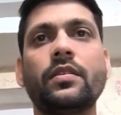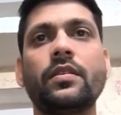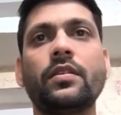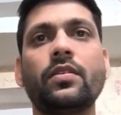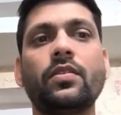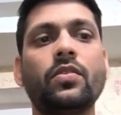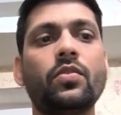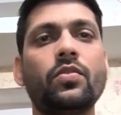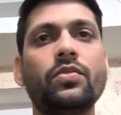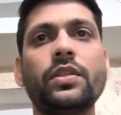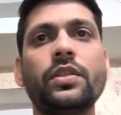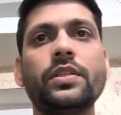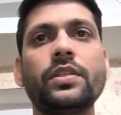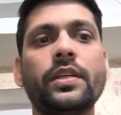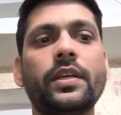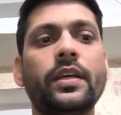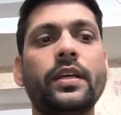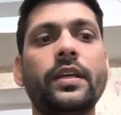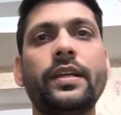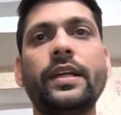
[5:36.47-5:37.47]
close this
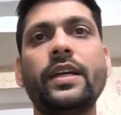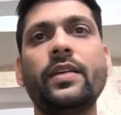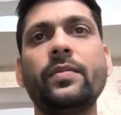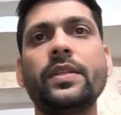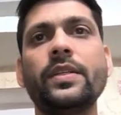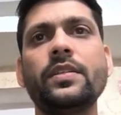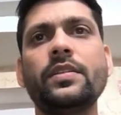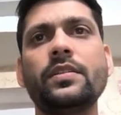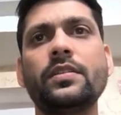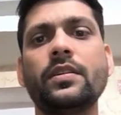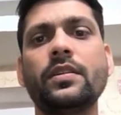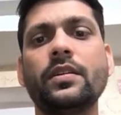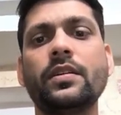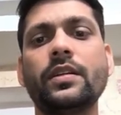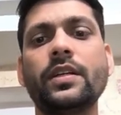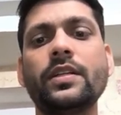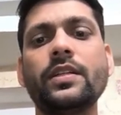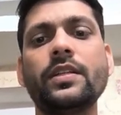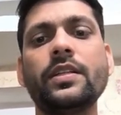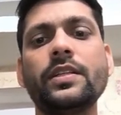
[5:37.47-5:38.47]
and let me just
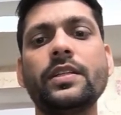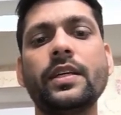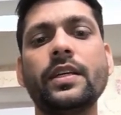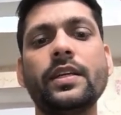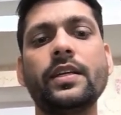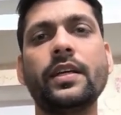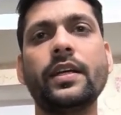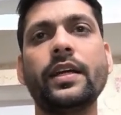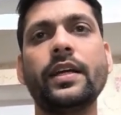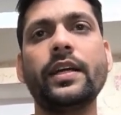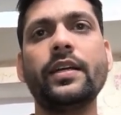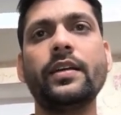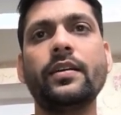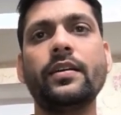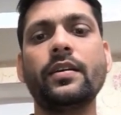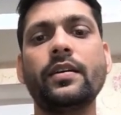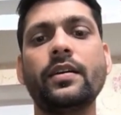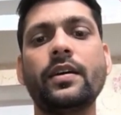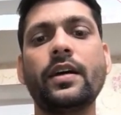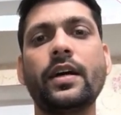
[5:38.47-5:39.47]
run this and get
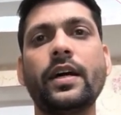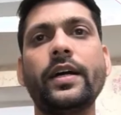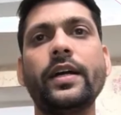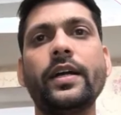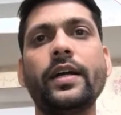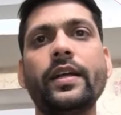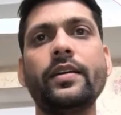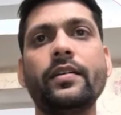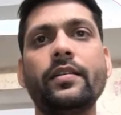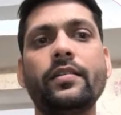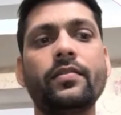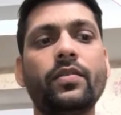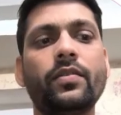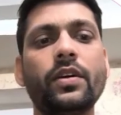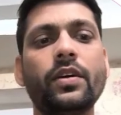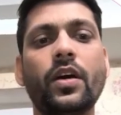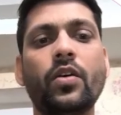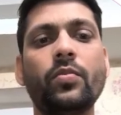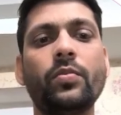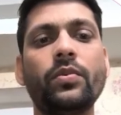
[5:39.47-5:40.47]
idea that what
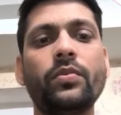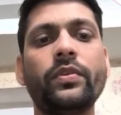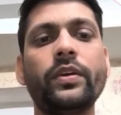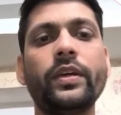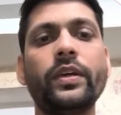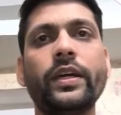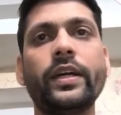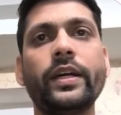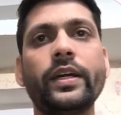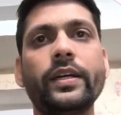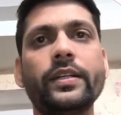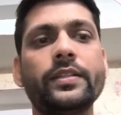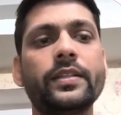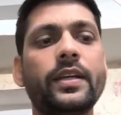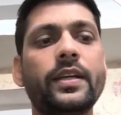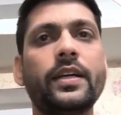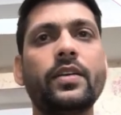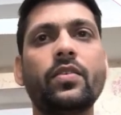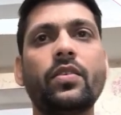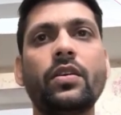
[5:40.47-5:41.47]
output we are getting.
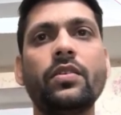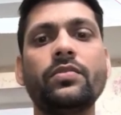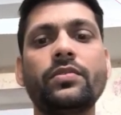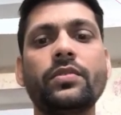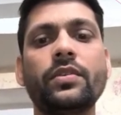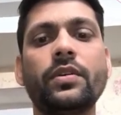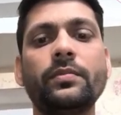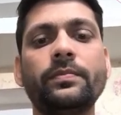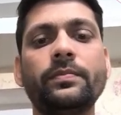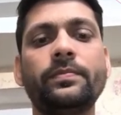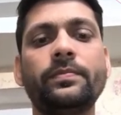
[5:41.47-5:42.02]
Select all from